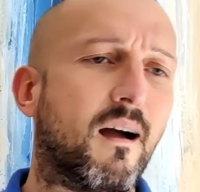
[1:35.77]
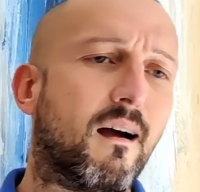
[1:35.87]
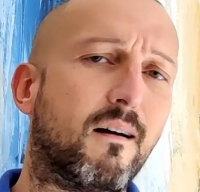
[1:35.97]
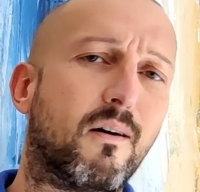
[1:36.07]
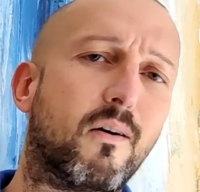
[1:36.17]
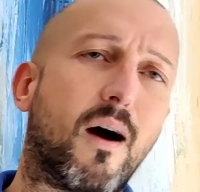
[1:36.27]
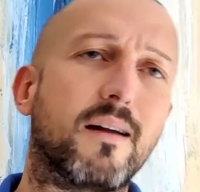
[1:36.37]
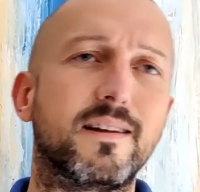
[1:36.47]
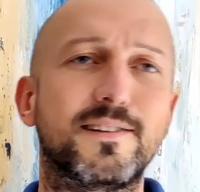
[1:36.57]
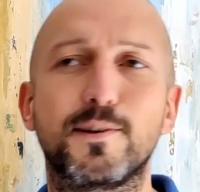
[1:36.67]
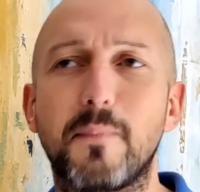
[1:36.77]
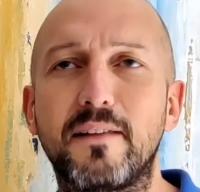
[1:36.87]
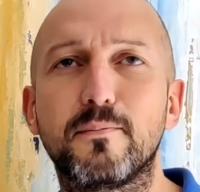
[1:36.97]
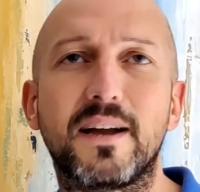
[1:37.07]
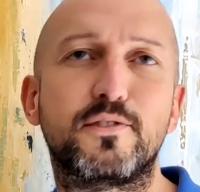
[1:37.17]
oh, I need to
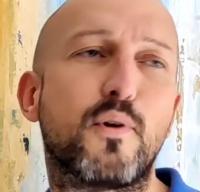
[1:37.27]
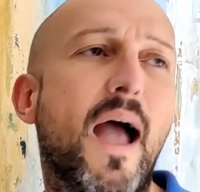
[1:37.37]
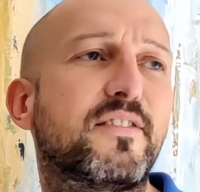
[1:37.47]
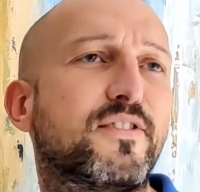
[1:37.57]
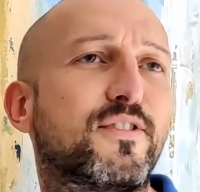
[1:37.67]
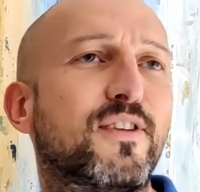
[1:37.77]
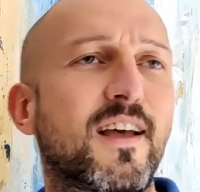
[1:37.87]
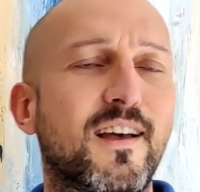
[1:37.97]
mend my dress,